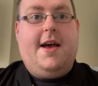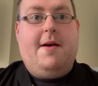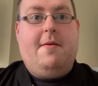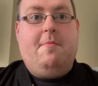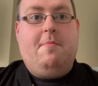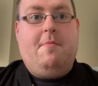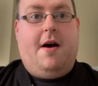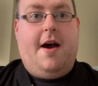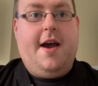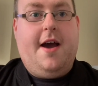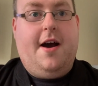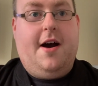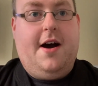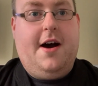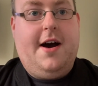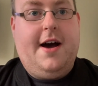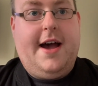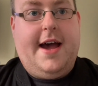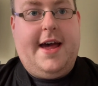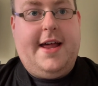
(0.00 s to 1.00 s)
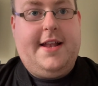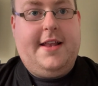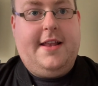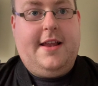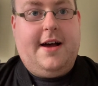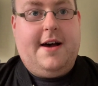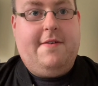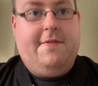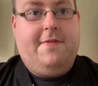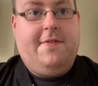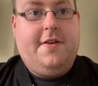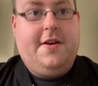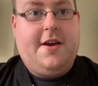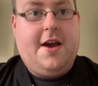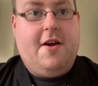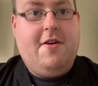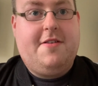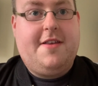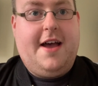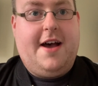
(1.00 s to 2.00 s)
My heart and love
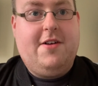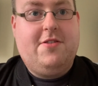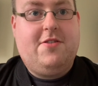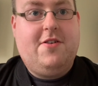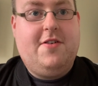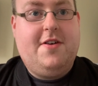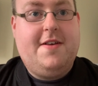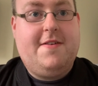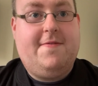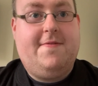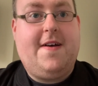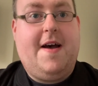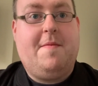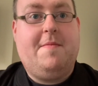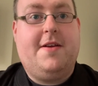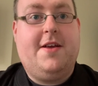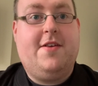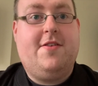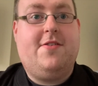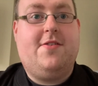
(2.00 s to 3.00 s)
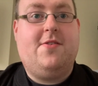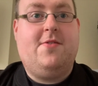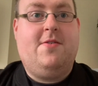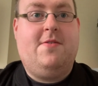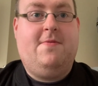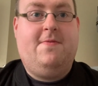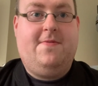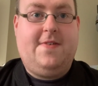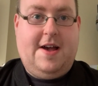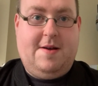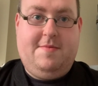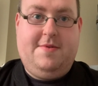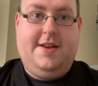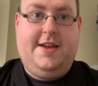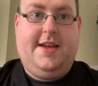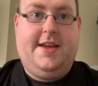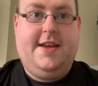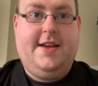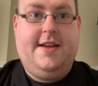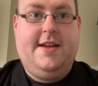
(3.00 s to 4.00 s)
goes out to his family, Sue
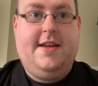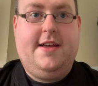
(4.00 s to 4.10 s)
family.